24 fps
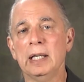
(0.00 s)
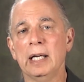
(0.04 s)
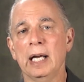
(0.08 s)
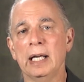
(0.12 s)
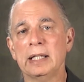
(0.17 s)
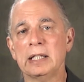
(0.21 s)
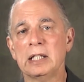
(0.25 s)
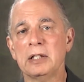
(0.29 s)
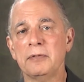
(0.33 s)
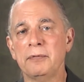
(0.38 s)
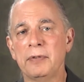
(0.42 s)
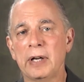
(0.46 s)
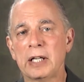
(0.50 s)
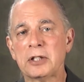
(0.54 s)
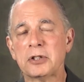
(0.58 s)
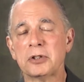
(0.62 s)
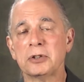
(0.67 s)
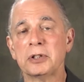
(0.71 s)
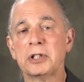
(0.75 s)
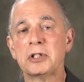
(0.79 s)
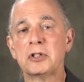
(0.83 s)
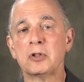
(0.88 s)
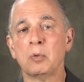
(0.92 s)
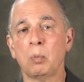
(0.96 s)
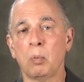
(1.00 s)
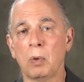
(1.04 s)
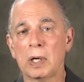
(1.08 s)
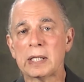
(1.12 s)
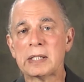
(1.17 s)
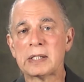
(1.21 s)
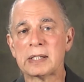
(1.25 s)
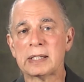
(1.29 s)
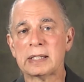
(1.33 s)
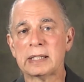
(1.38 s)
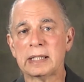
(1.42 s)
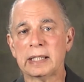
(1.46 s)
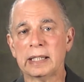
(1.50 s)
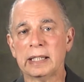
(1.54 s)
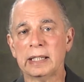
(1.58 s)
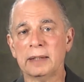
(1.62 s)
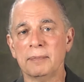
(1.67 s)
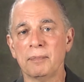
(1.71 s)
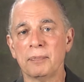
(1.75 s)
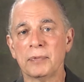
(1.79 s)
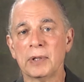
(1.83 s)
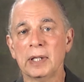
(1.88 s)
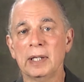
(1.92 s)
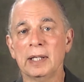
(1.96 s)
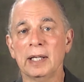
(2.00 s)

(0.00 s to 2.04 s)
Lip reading: and then eventually to once a day,